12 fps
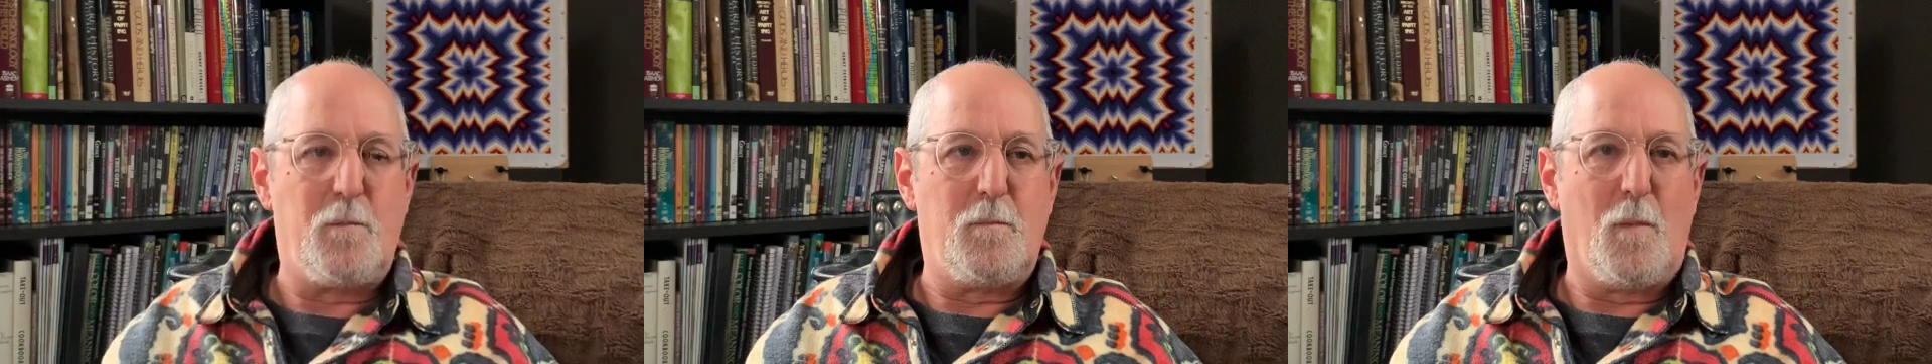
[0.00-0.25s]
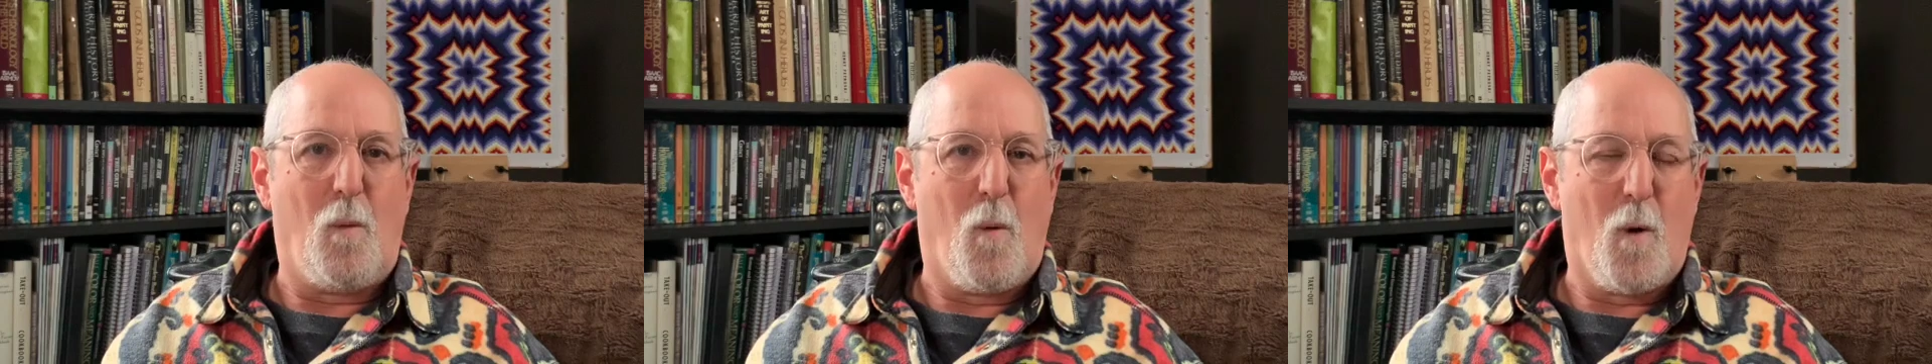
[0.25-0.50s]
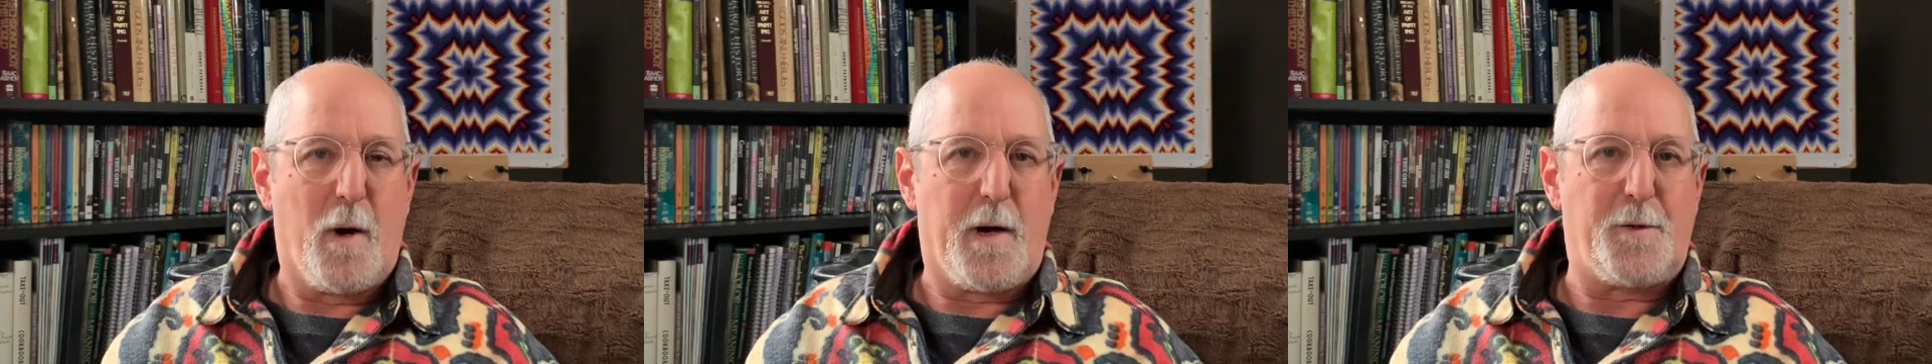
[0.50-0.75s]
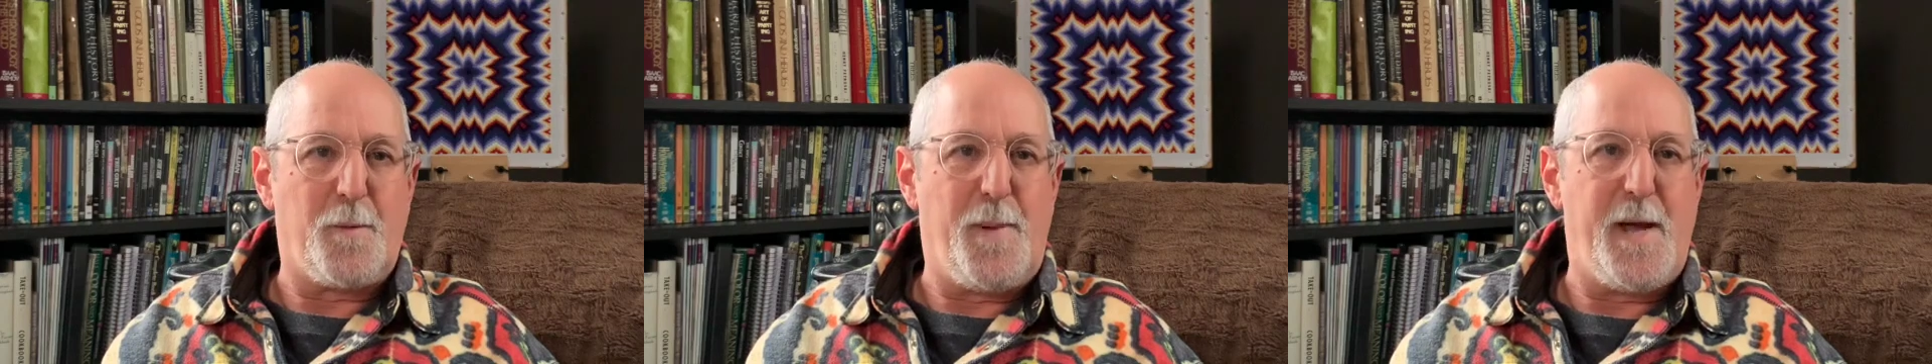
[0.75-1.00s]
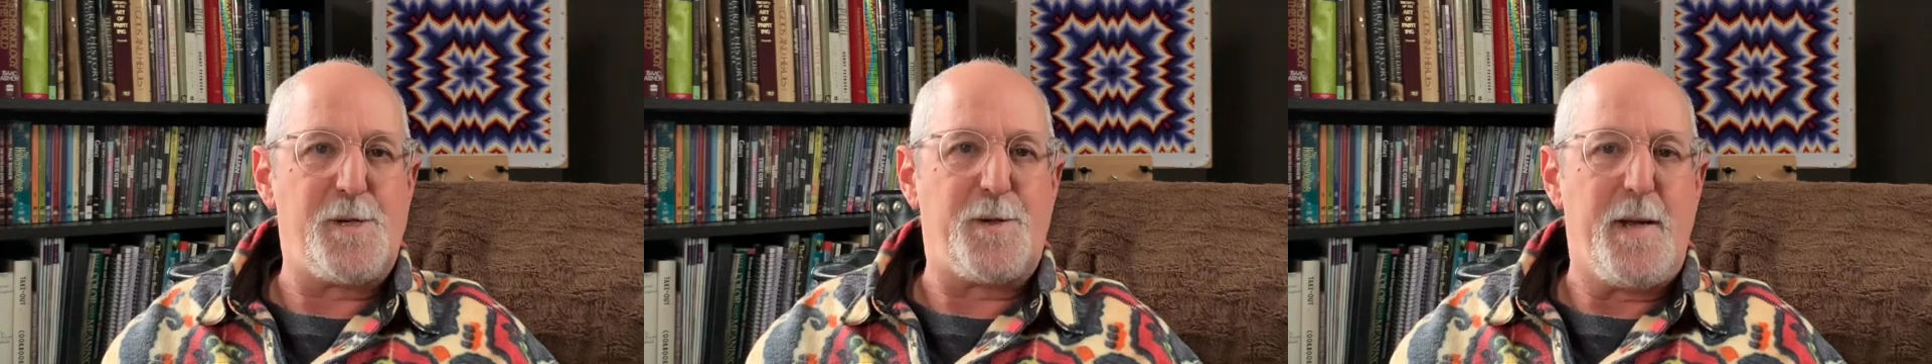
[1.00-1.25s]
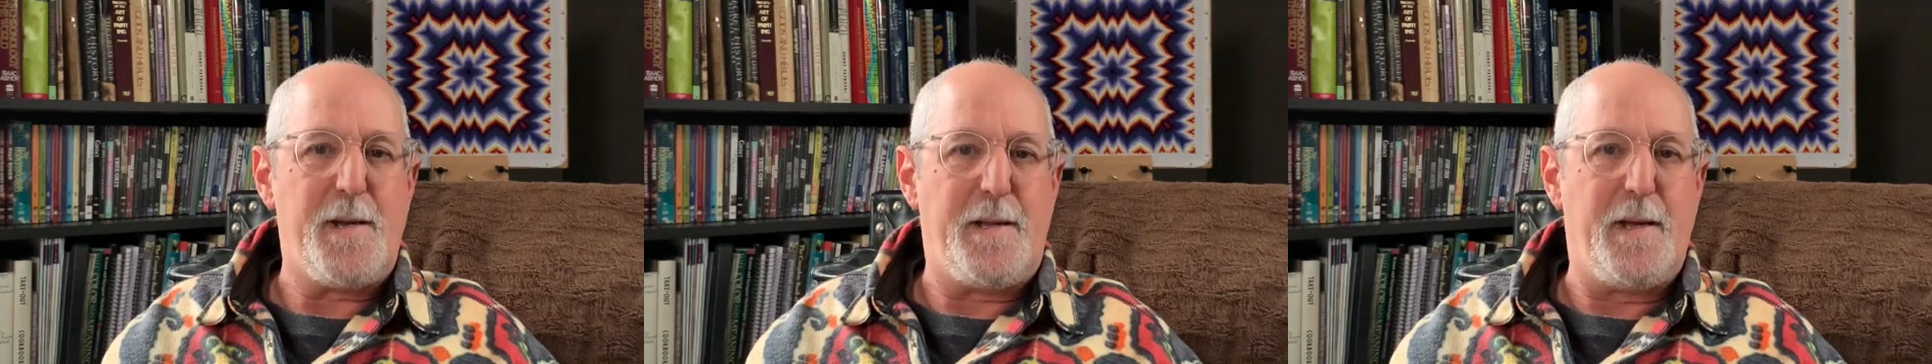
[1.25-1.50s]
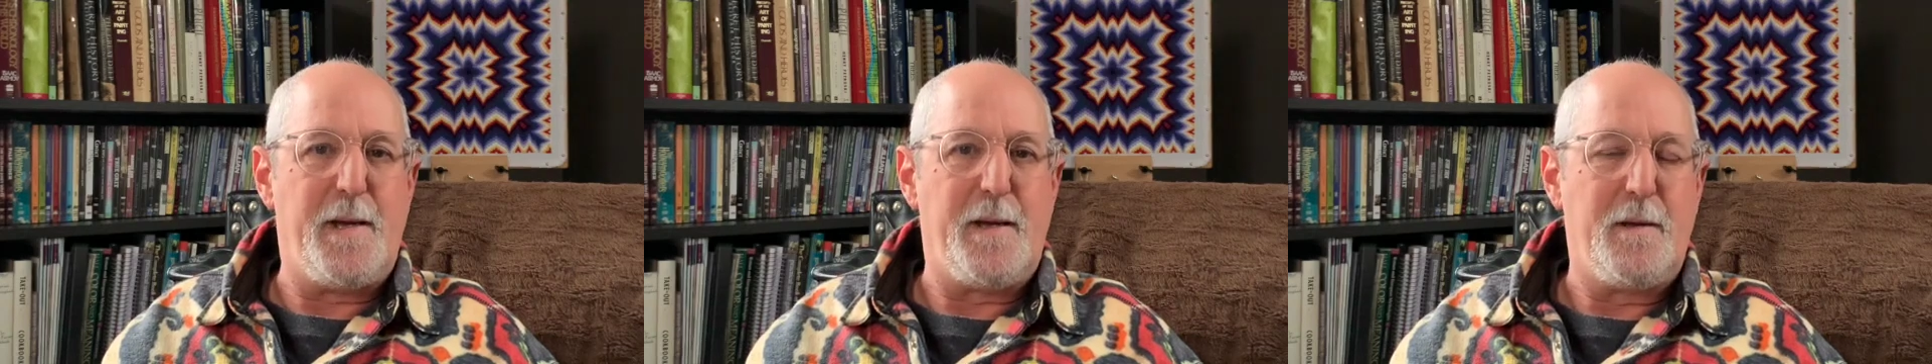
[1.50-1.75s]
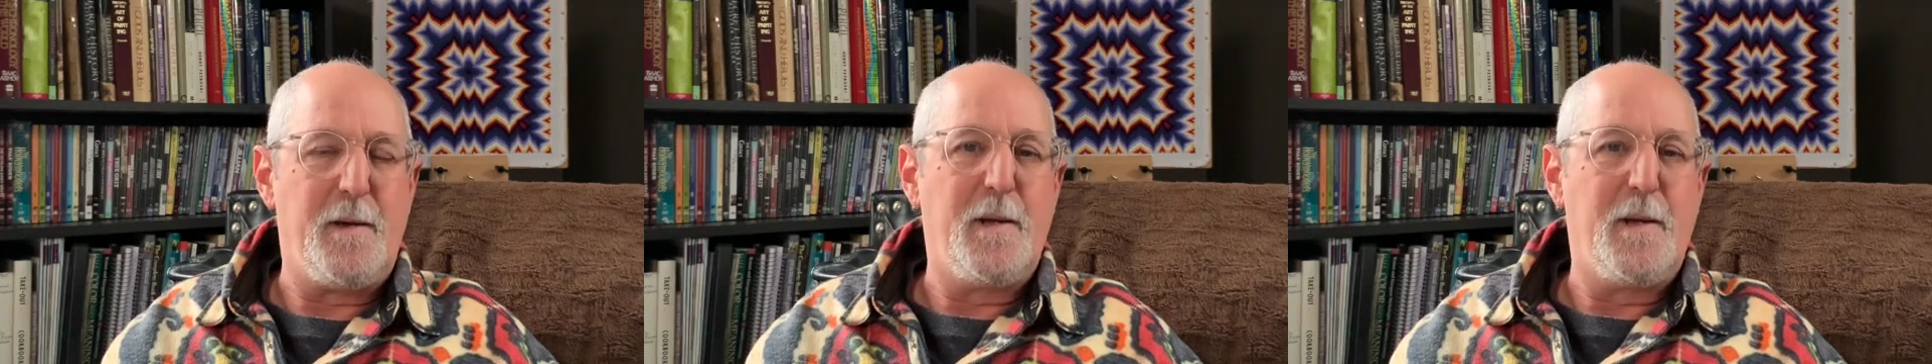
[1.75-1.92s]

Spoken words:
work at the pace they did,